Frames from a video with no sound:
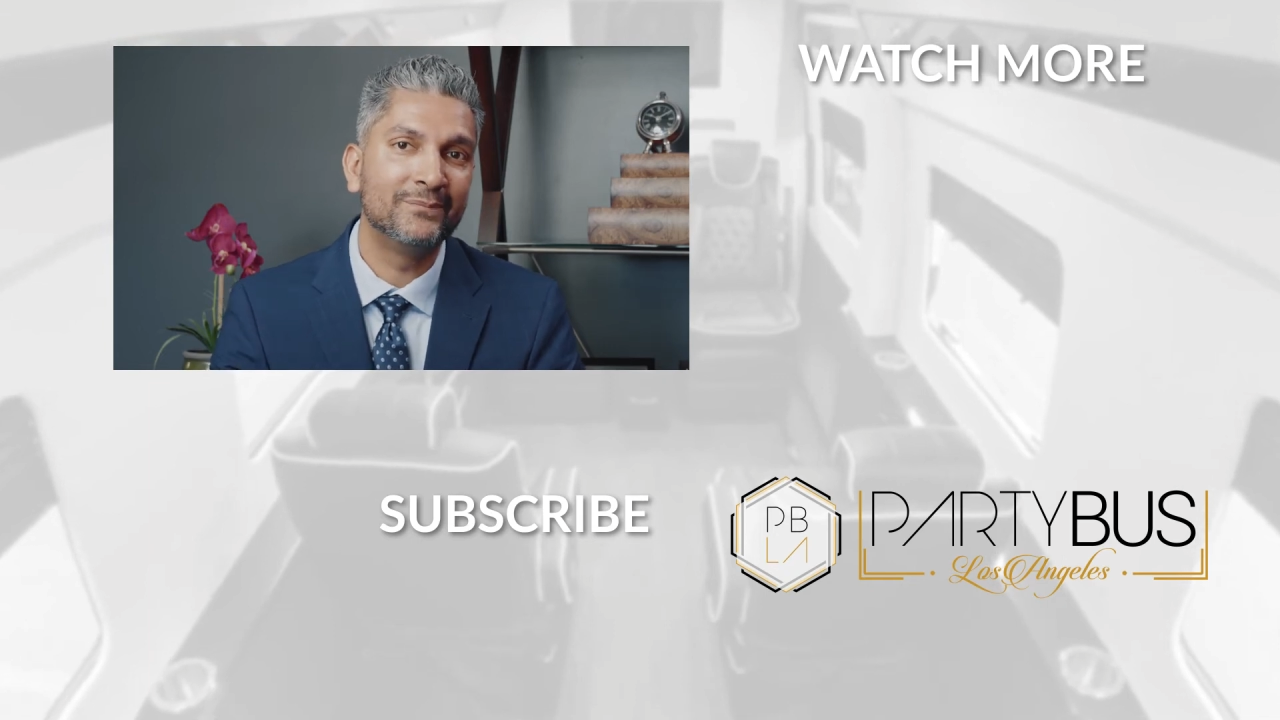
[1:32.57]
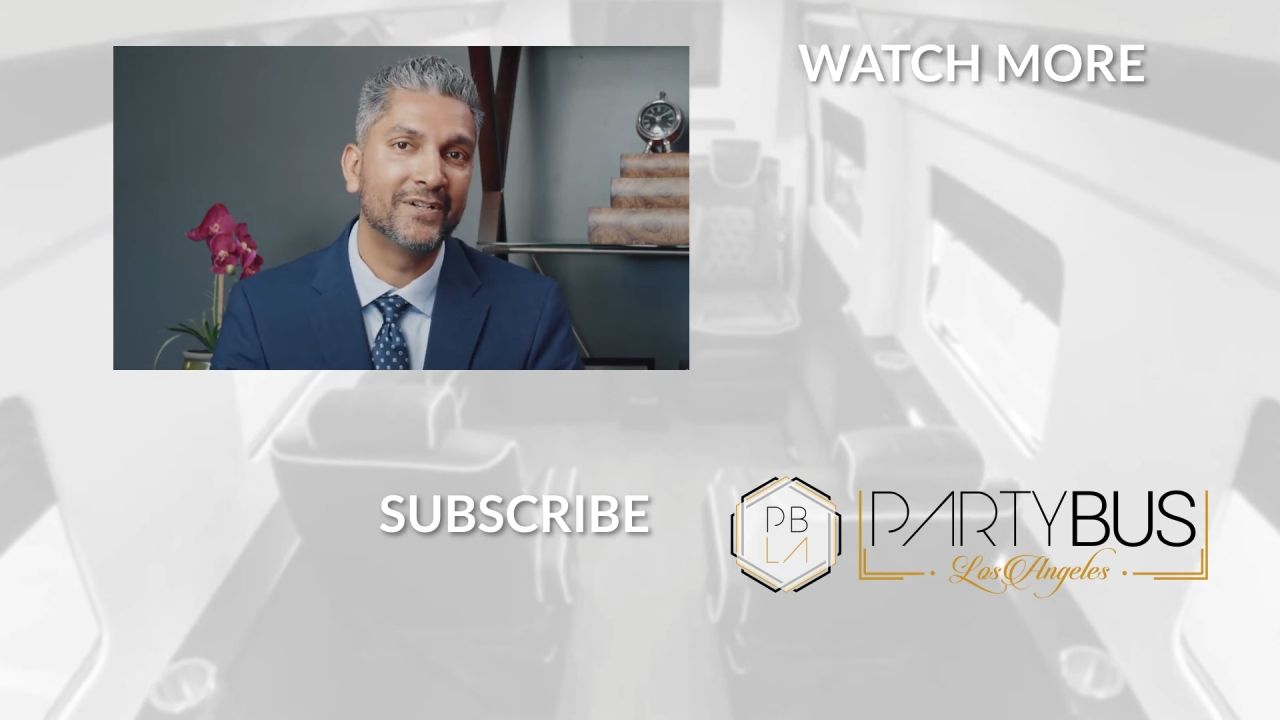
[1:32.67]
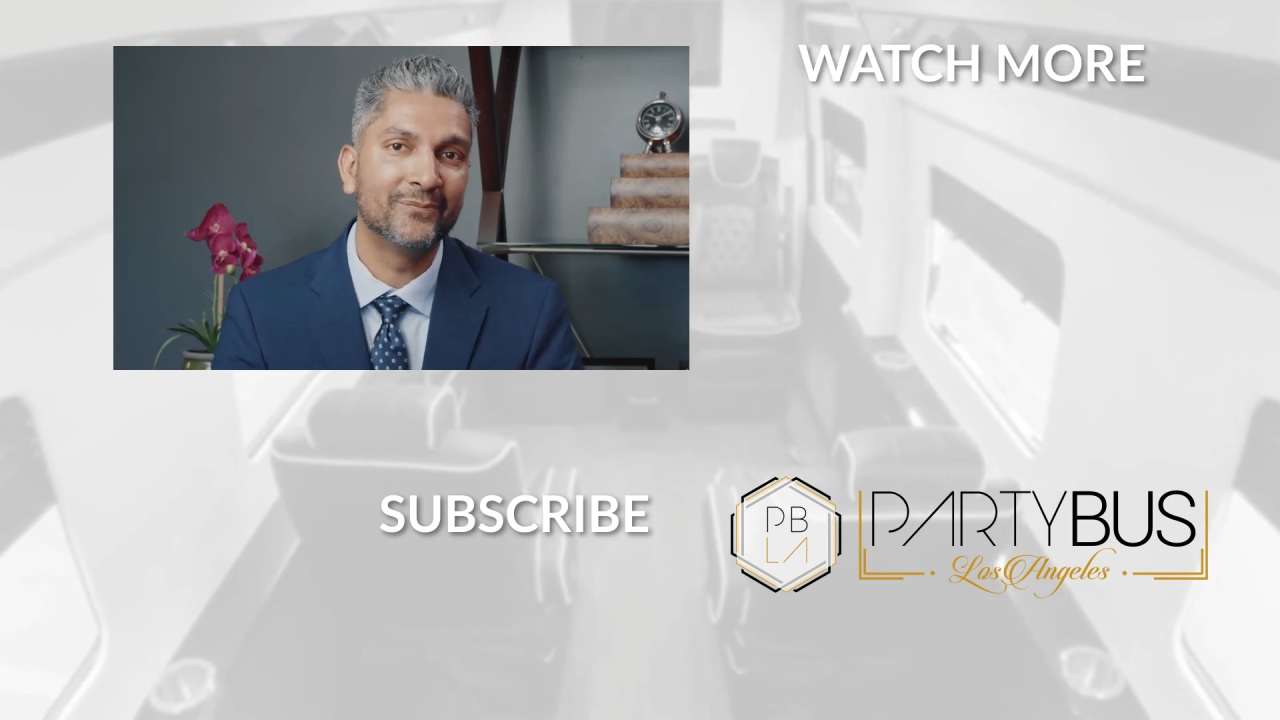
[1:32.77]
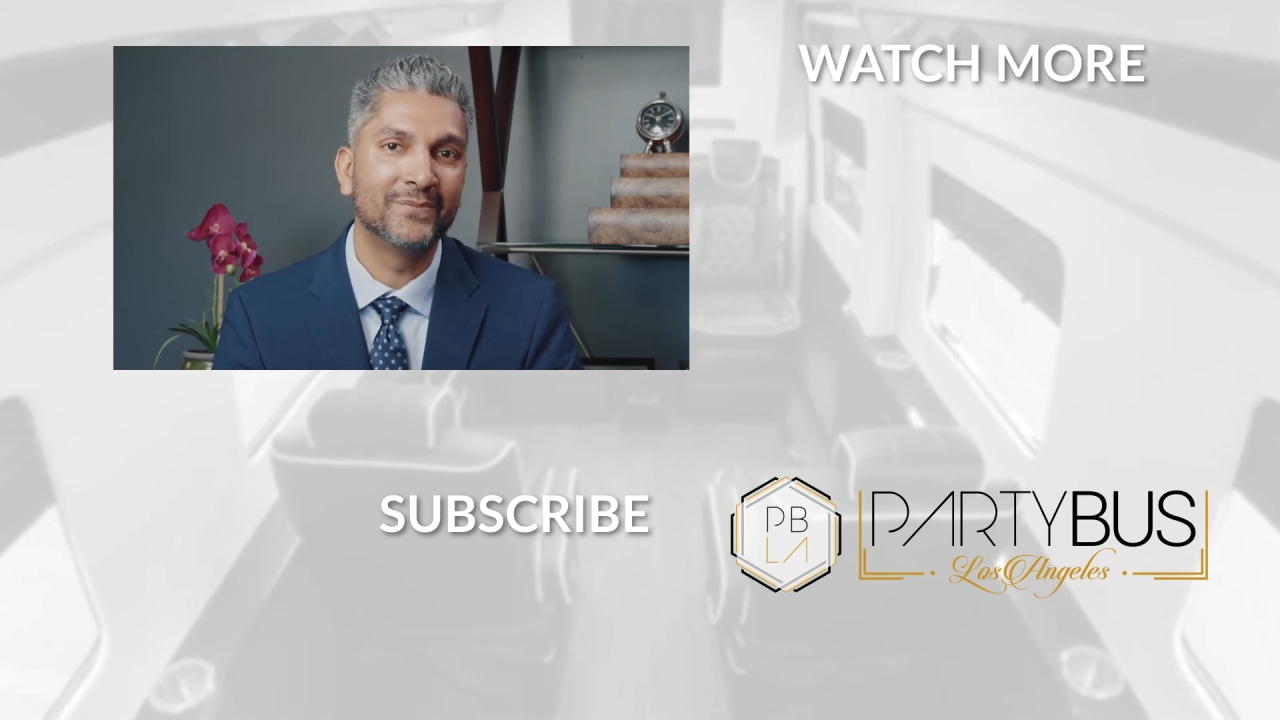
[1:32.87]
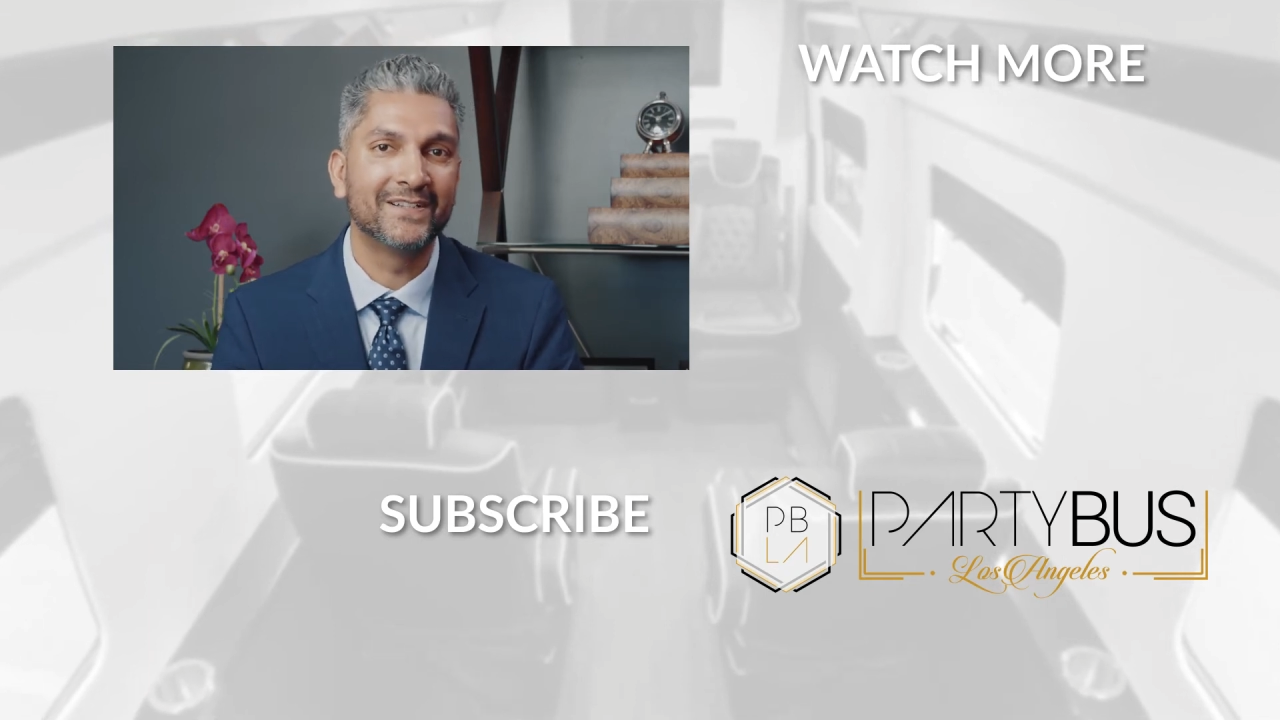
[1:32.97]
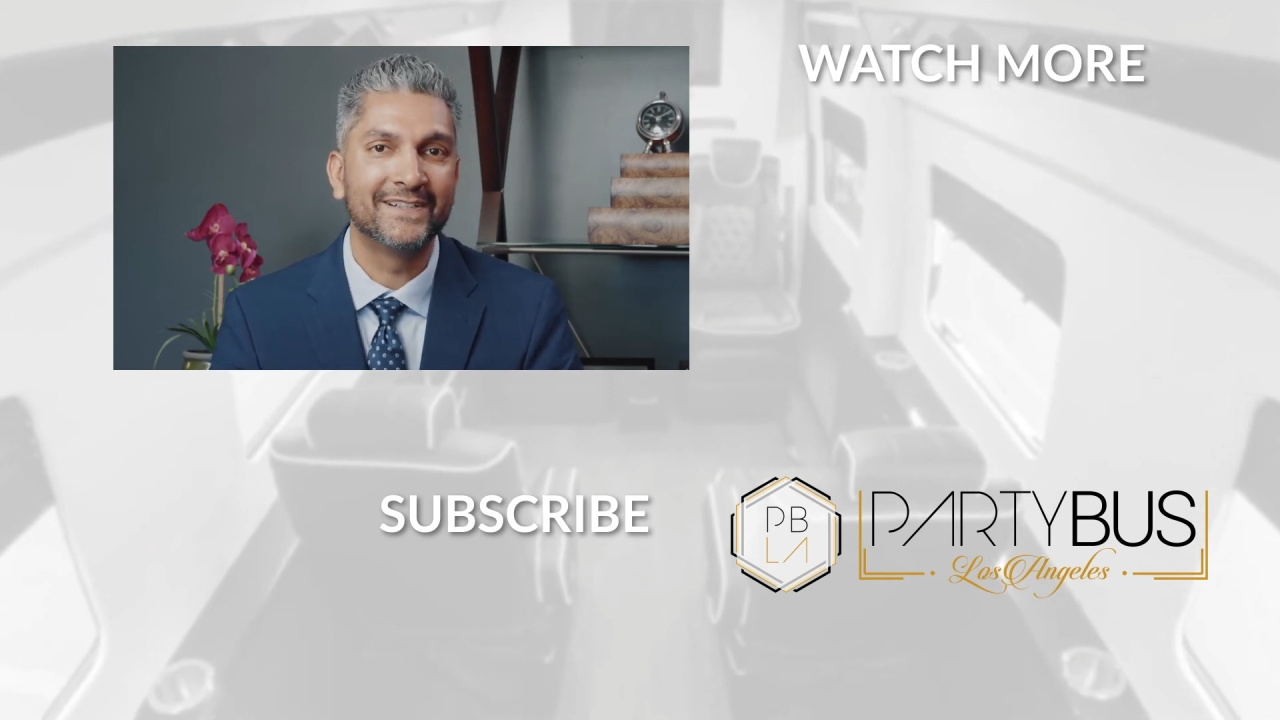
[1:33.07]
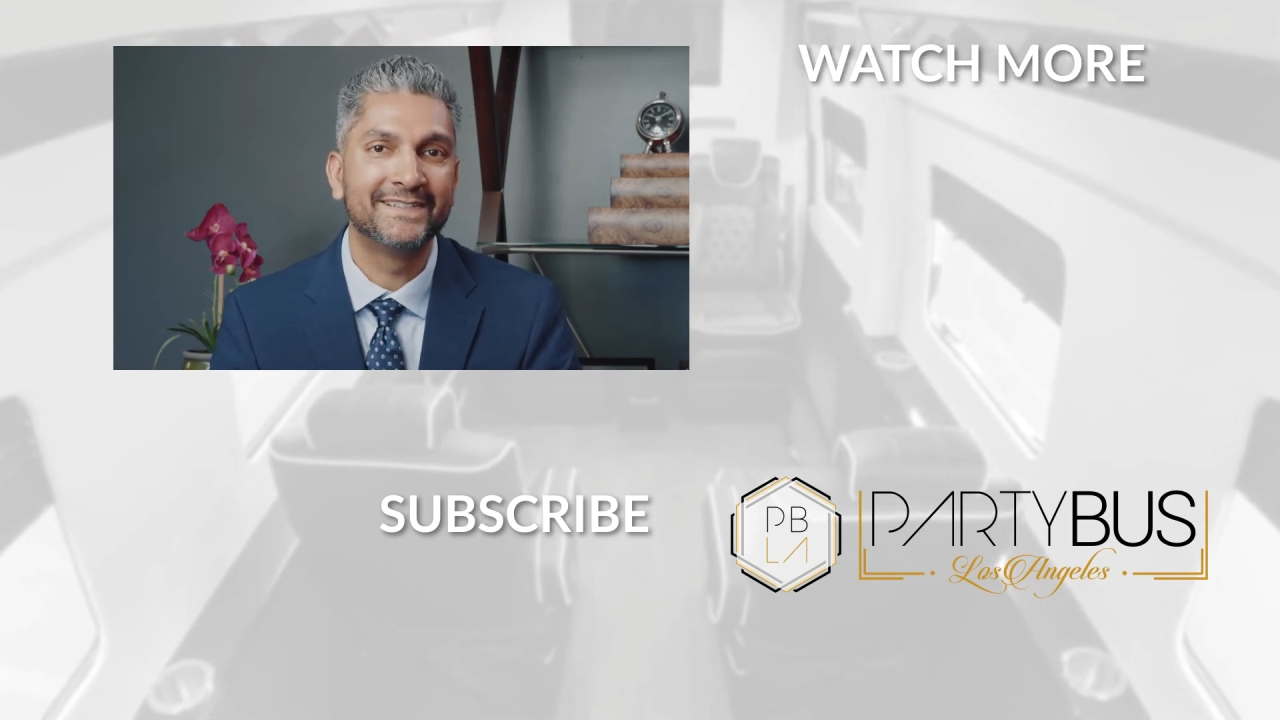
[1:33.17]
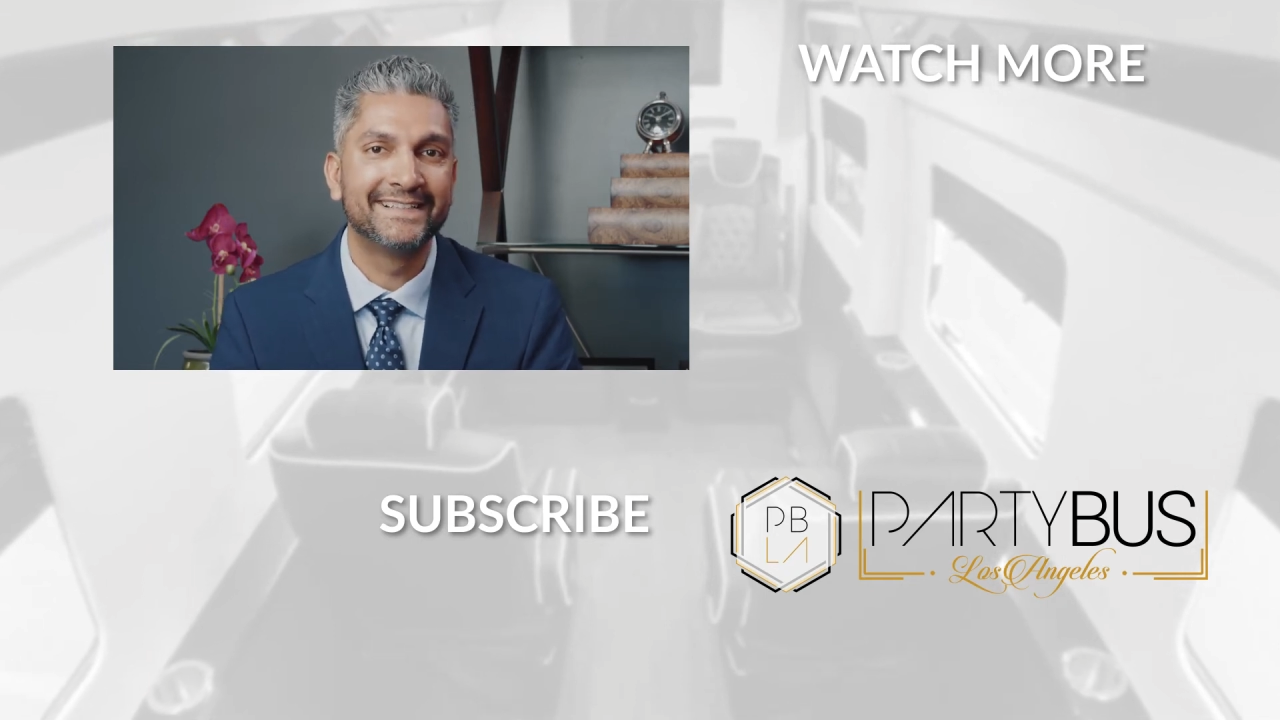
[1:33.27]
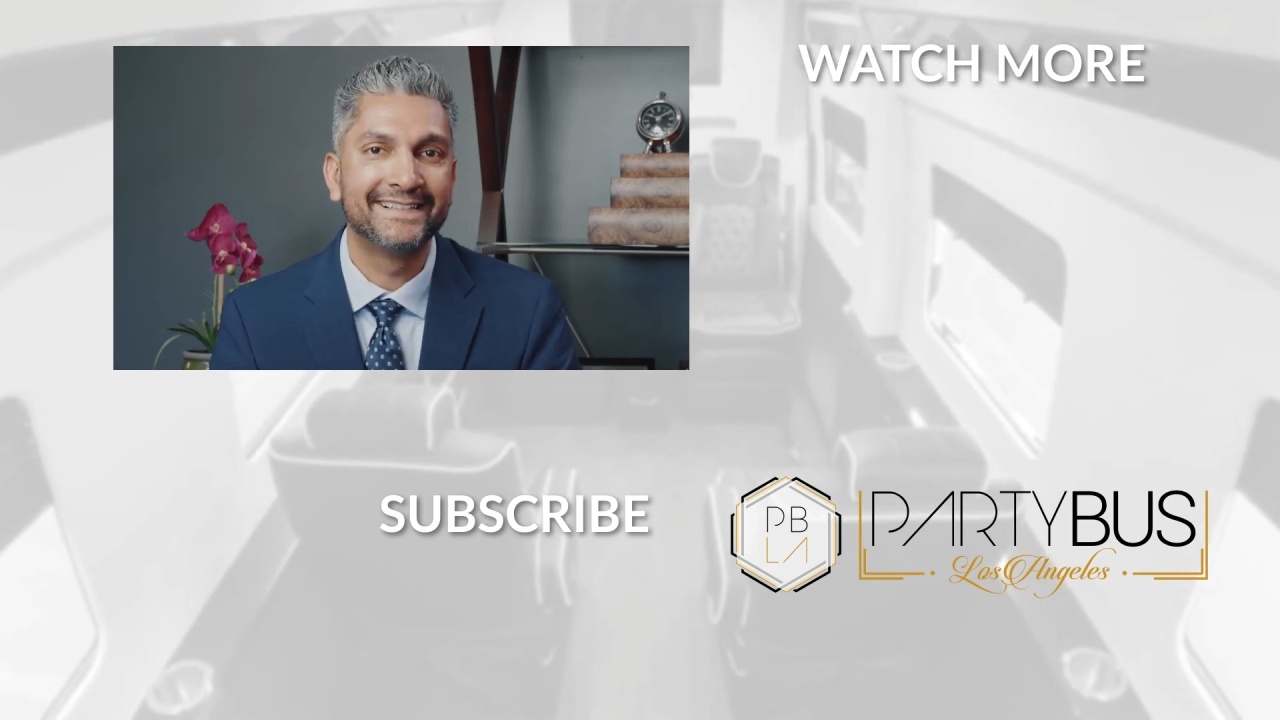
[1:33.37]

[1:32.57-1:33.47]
button below.